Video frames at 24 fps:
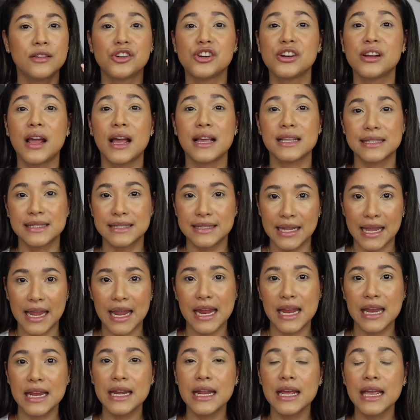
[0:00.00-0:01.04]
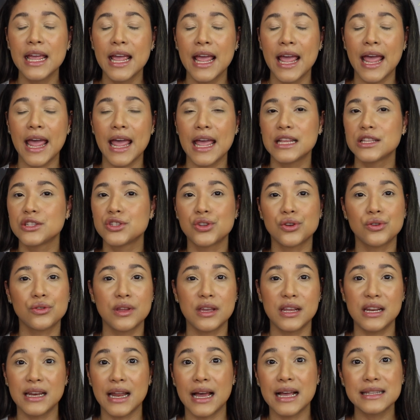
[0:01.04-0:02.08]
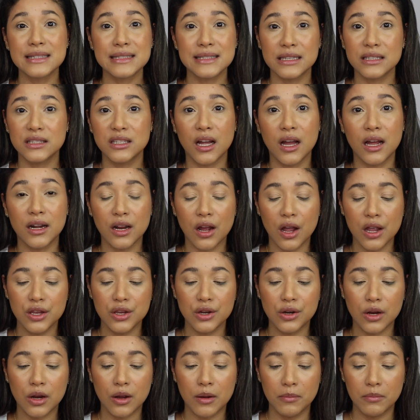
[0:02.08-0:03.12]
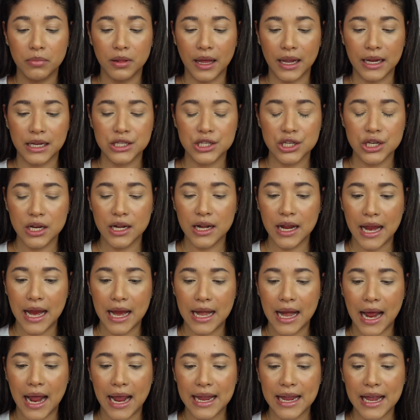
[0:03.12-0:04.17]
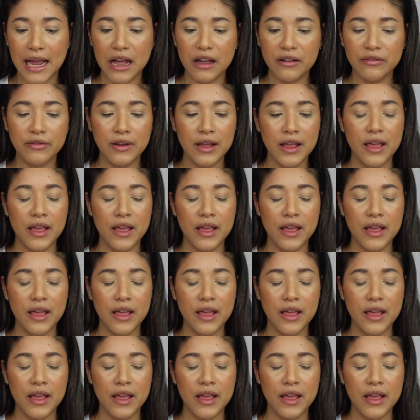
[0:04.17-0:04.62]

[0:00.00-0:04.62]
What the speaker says: They're a stain, and so they last a ton on your complexion. And I have